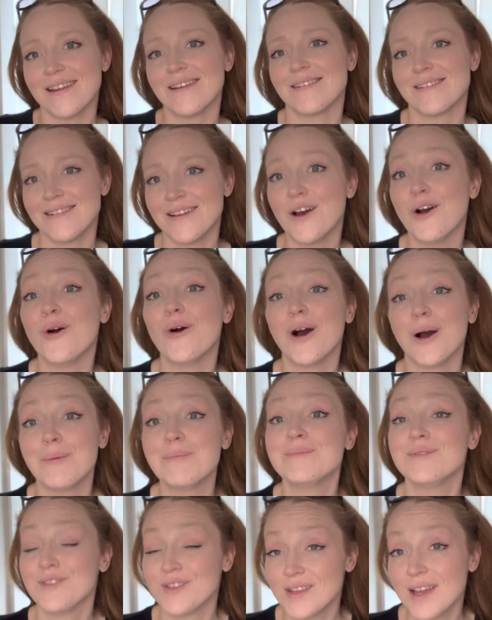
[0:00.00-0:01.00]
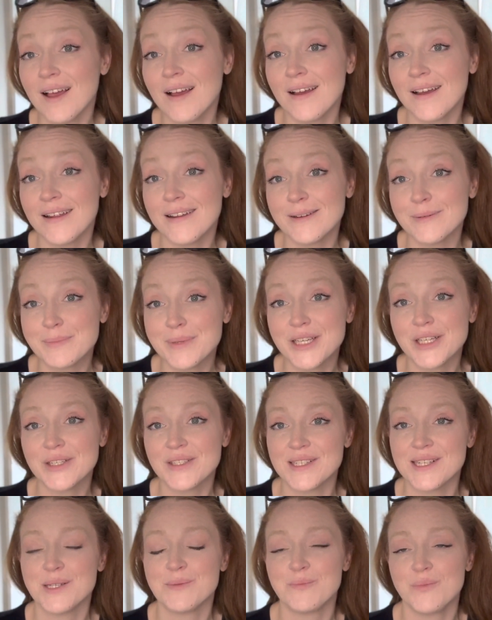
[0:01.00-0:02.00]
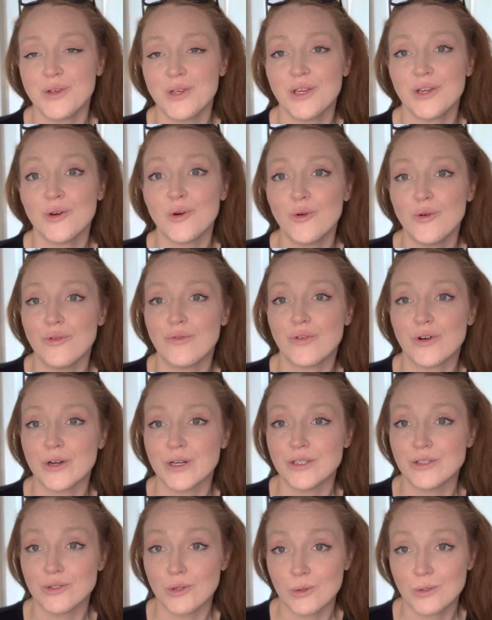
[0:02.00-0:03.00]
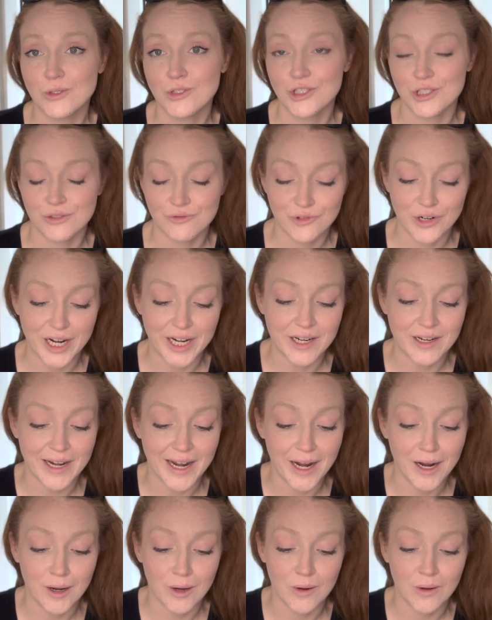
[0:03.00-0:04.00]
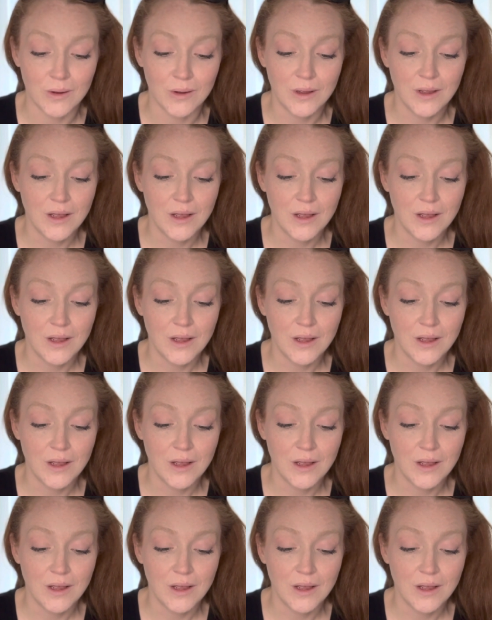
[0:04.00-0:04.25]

no, I'm done, because he's being overindulgent right now